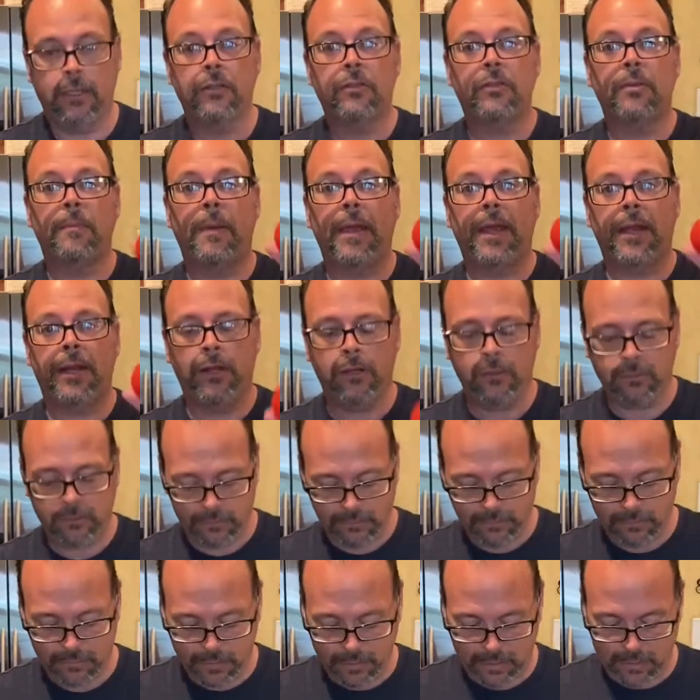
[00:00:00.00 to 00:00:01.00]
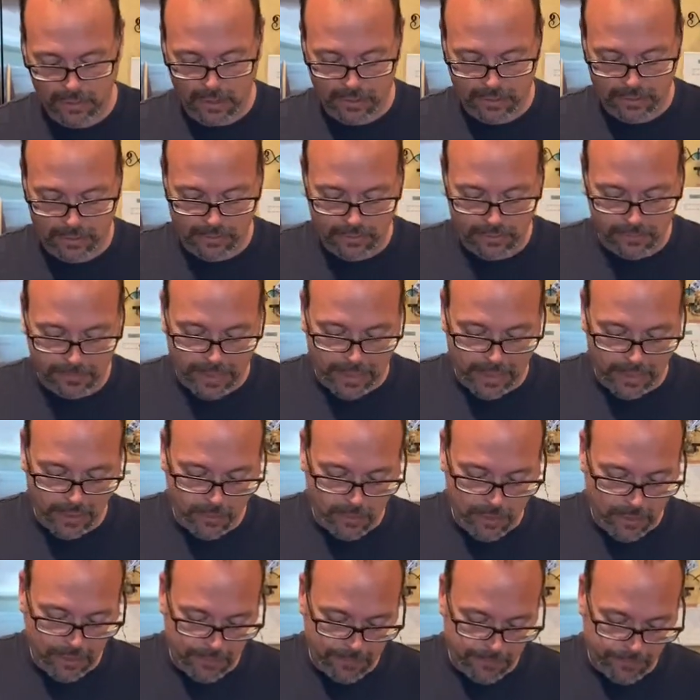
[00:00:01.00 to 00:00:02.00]
Tomato, I'm gonna cut the tomato
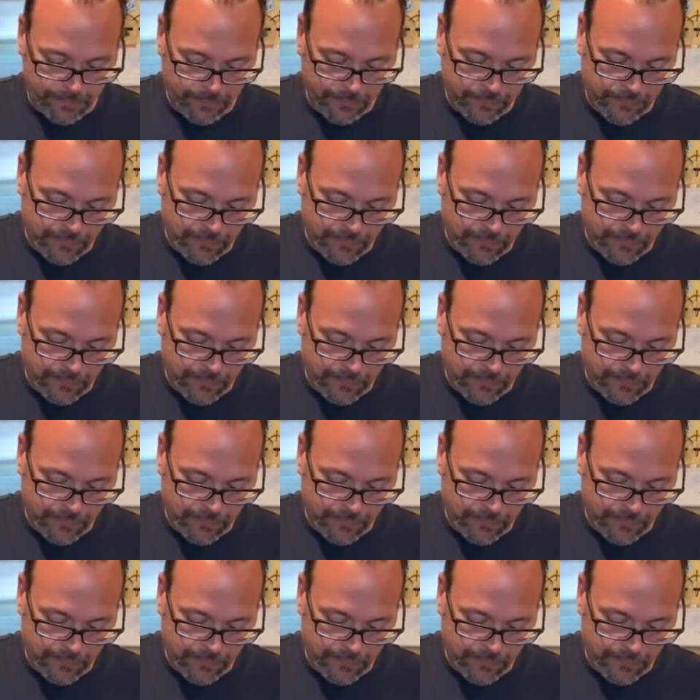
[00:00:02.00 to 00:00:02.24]
up.